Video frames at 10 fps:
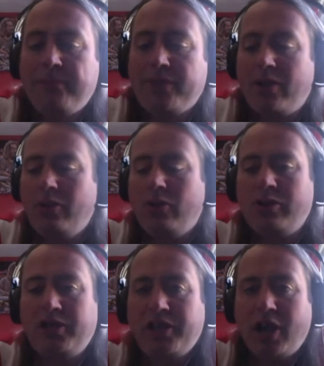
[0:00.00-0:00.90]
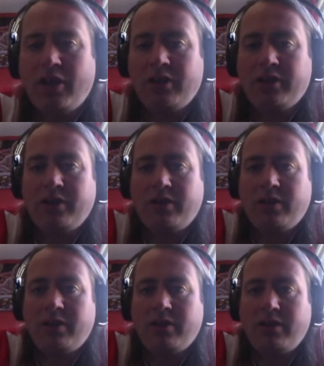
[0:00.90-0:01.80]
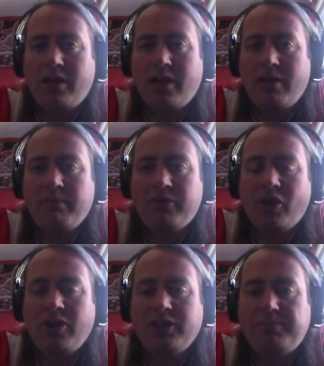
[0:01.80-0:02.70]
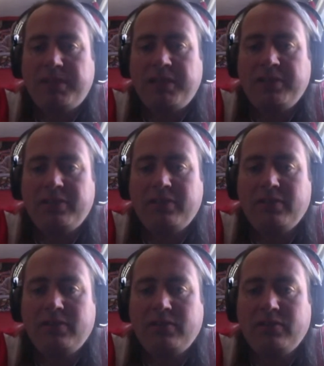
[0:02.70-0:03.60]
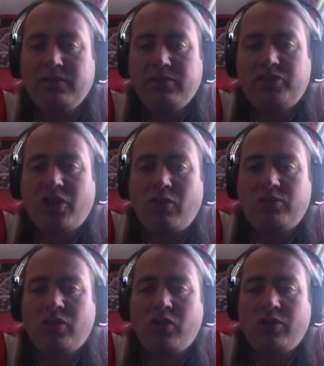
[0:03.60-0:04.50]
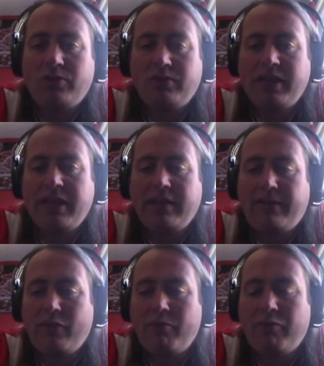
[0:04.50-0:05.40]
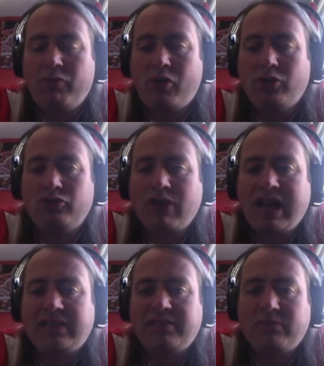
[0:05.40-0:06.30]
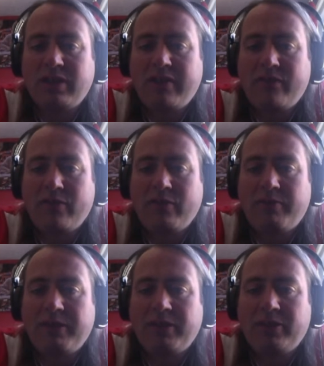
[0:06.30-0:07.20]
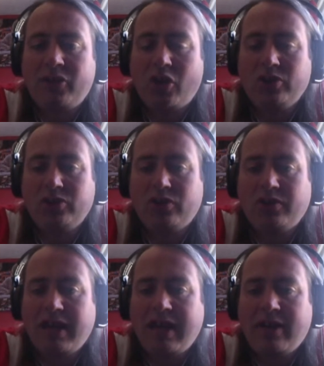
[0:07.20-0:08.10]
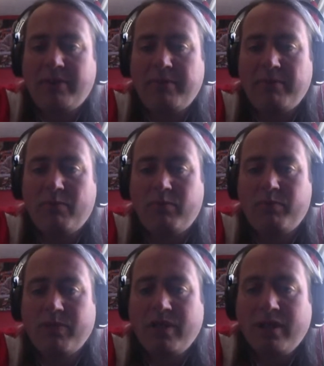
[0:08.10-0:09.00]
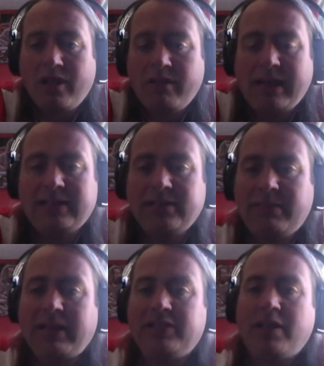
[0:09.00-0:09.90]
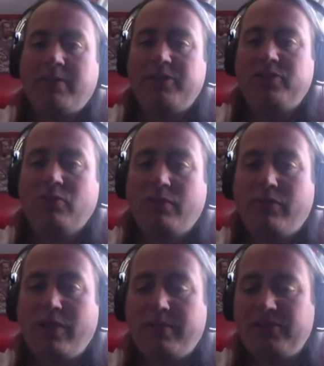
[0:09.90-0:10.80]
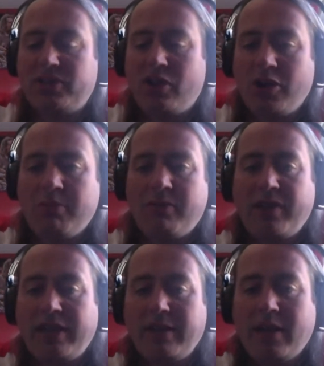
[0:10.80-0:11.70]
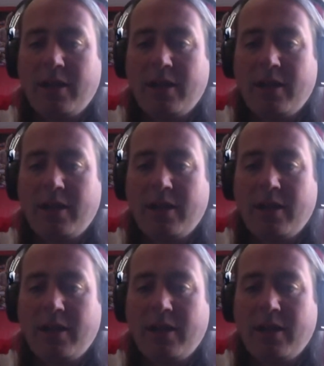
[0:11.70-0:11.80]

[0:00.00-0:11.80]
a lot of young guys being sold on getting football contracts and whatever, and have been cons on that. That's another story for another time, I think.